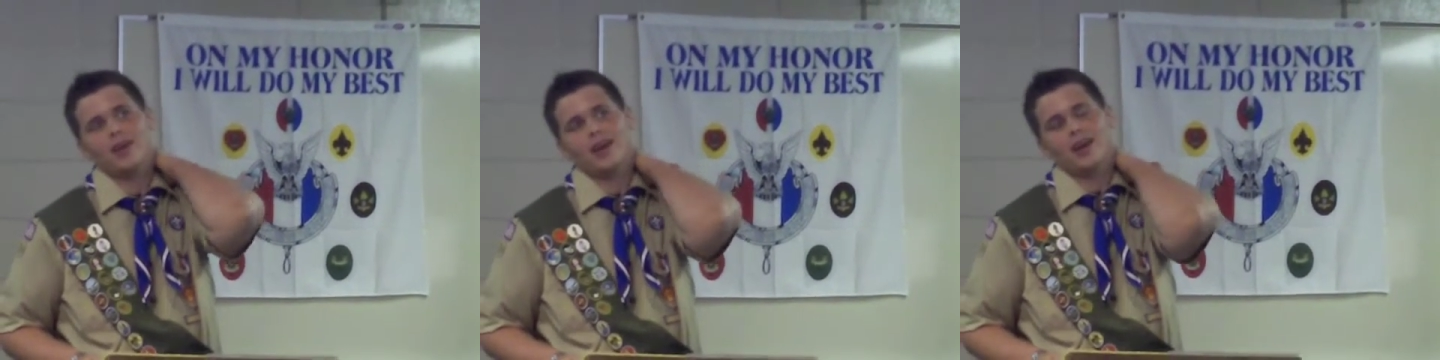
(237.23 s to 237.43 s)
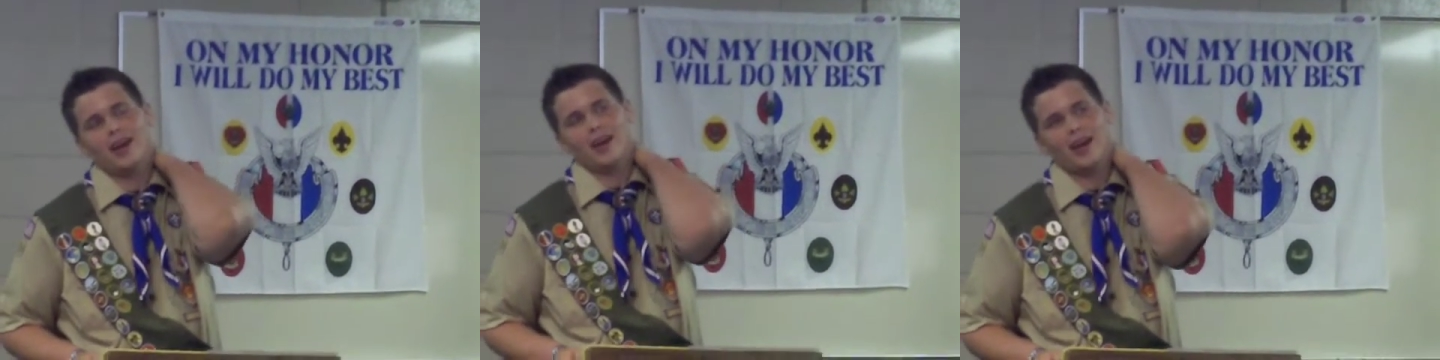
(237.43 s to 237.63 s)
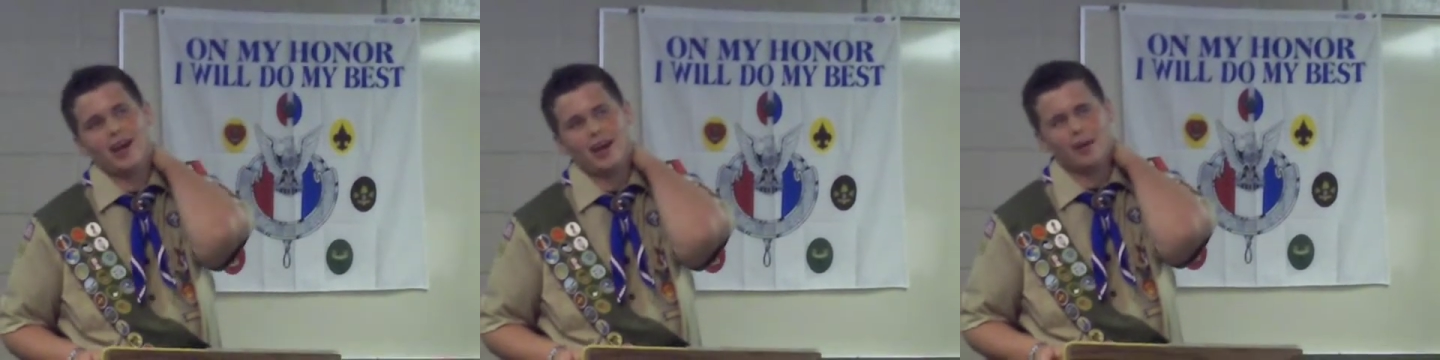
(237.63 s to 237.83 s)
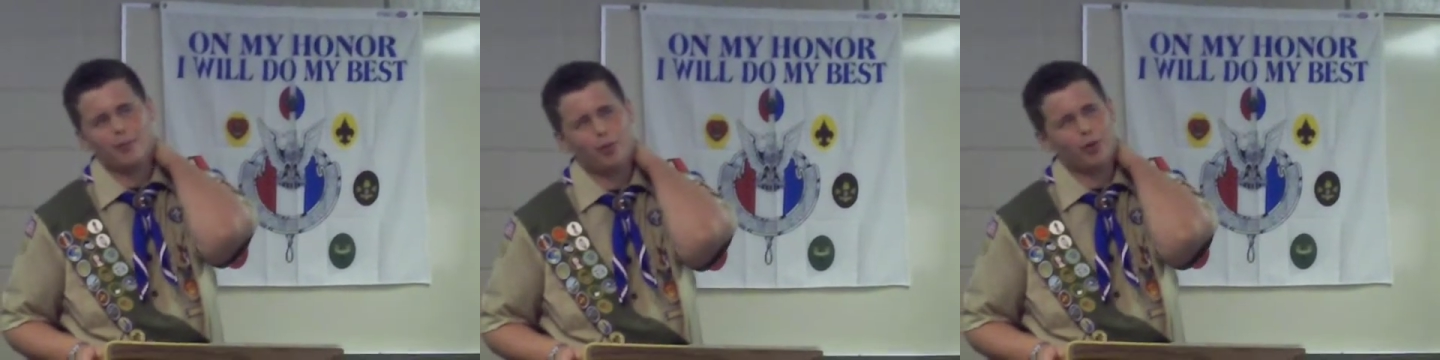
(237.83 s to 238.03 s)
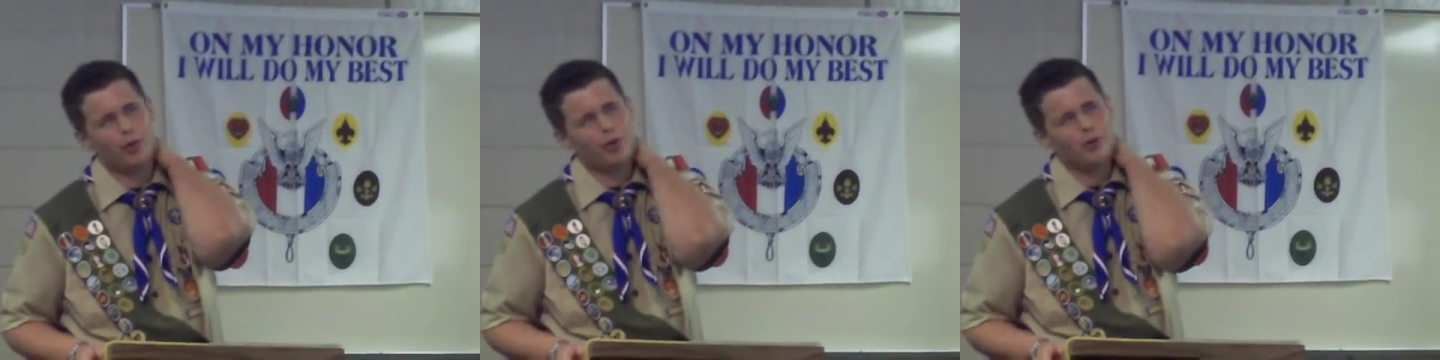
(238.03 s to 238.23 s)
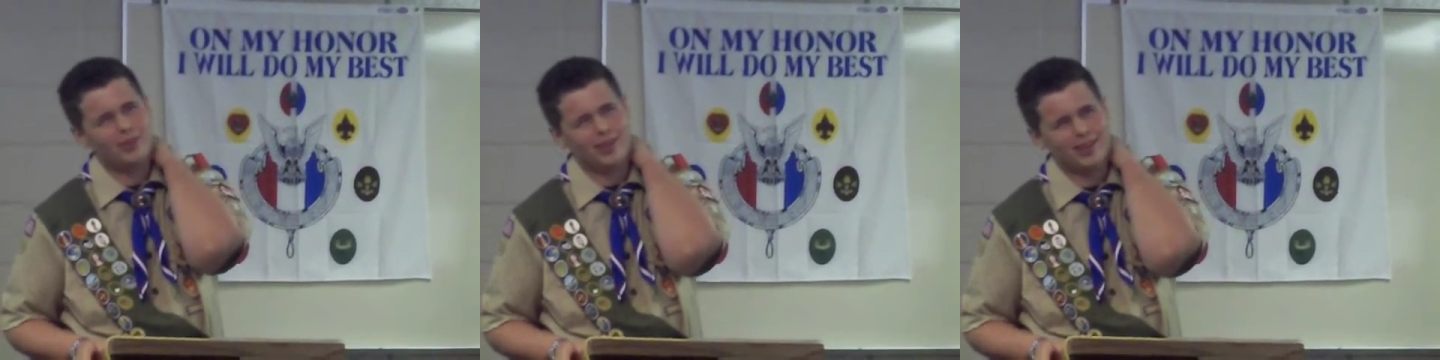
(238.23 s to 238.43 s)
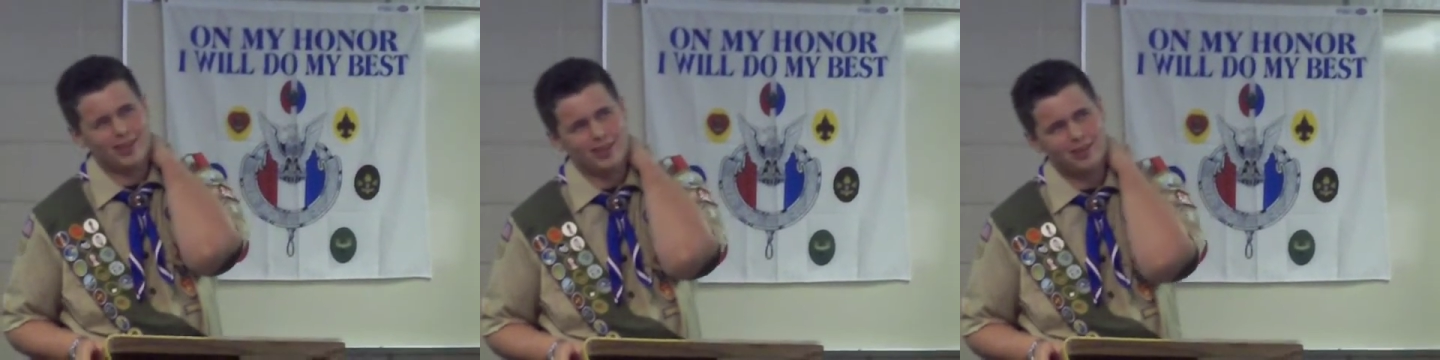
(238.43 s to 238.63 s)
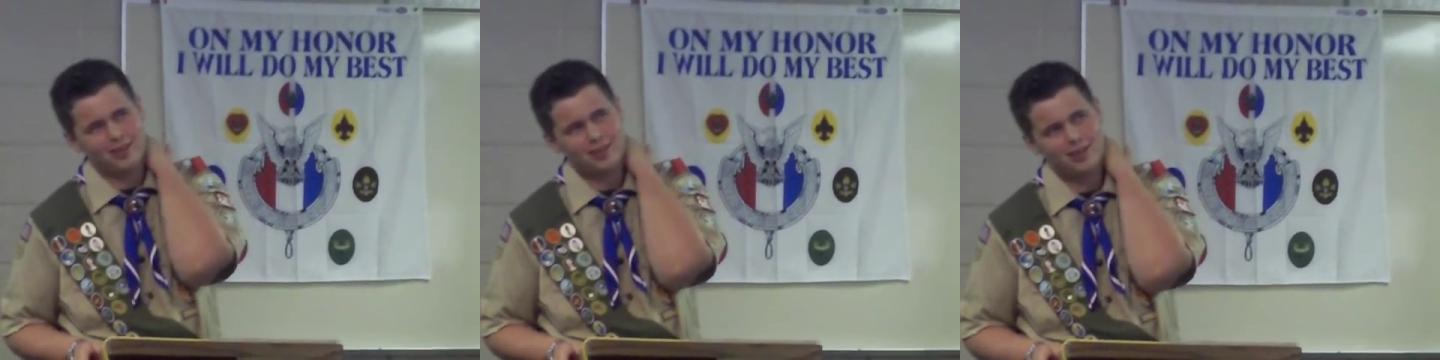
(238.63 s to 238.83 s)
and I got it approved in
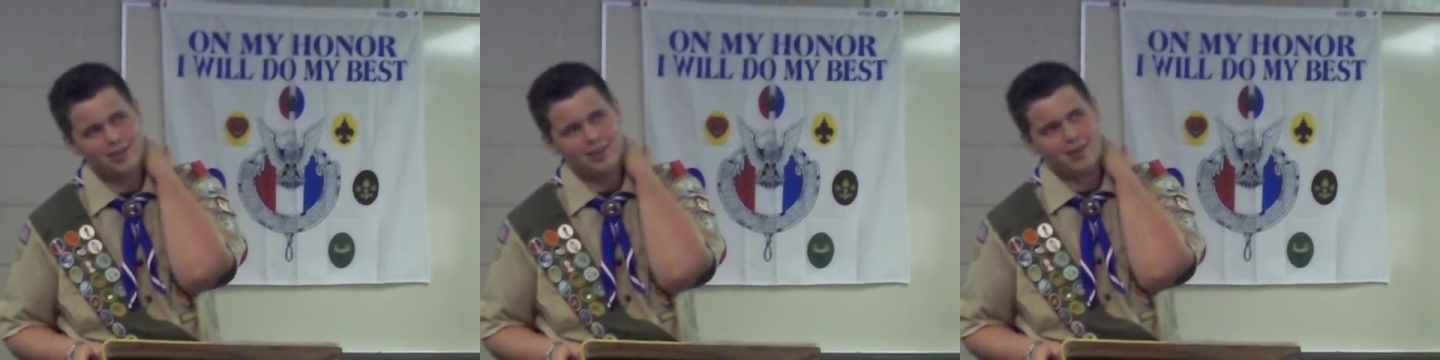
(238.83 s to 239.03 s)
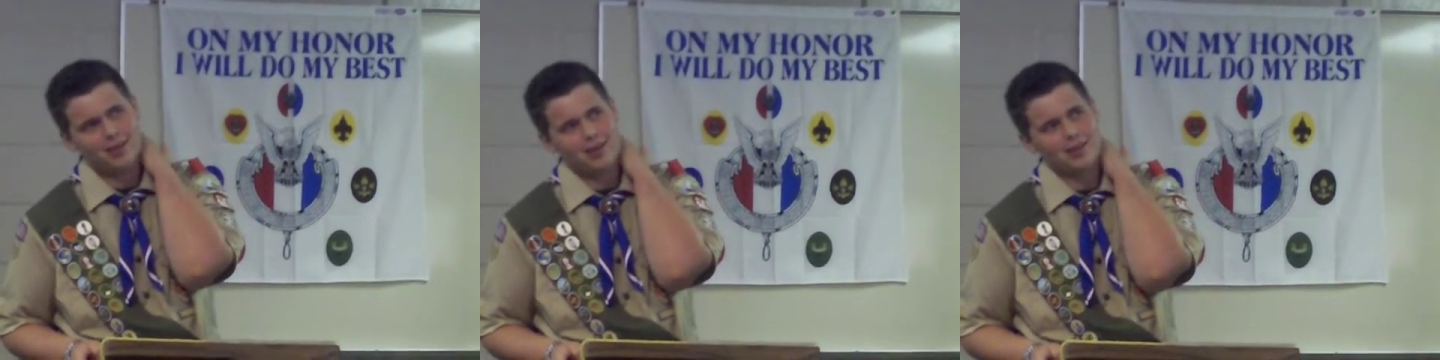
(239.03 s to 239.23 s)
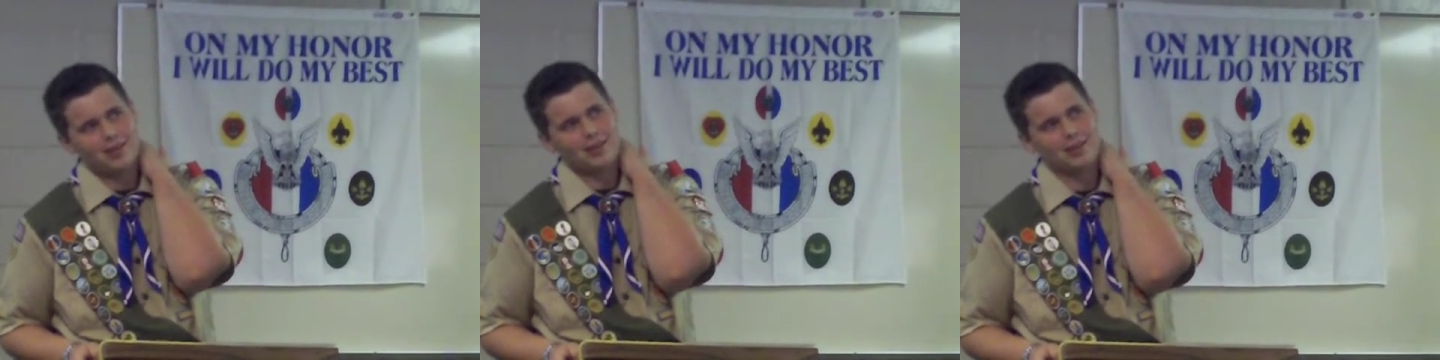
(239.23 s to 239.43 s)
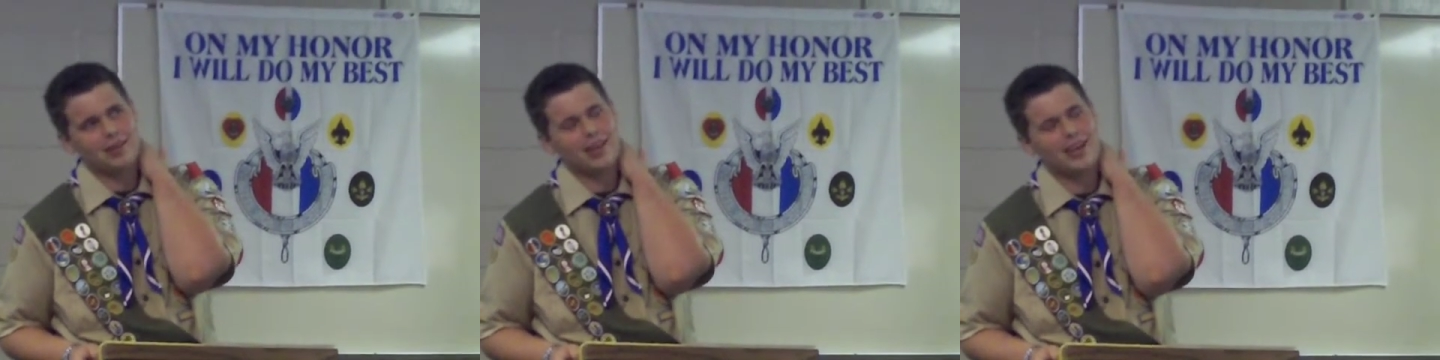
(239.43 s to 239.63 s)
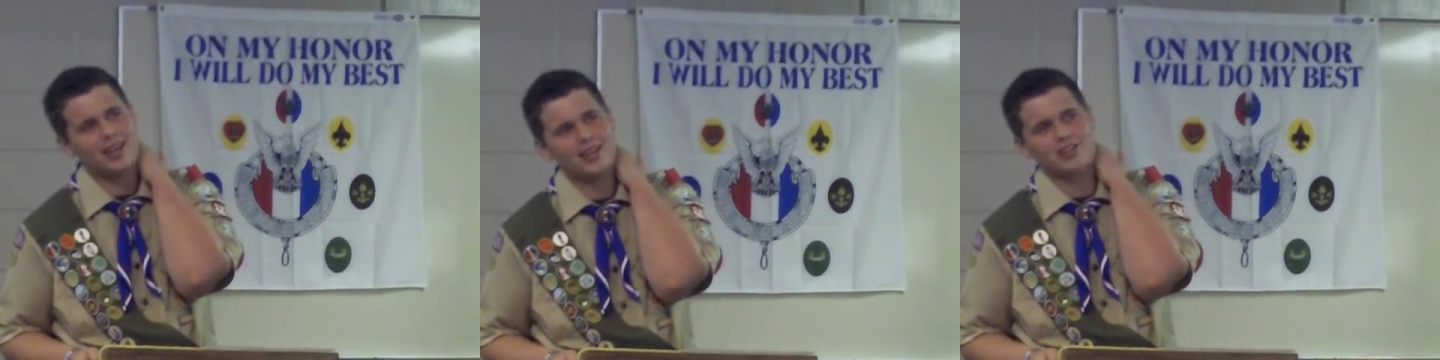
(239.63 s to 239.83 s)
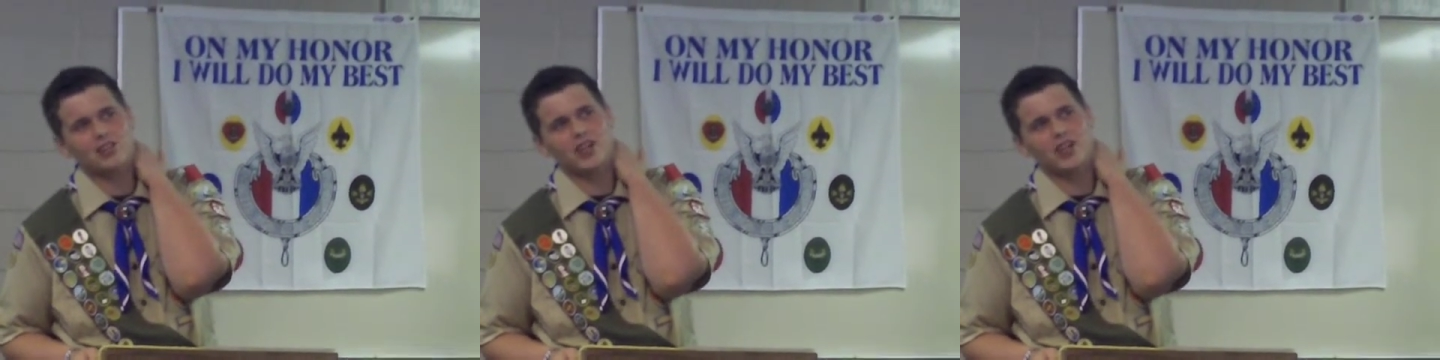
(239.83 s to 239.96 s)
late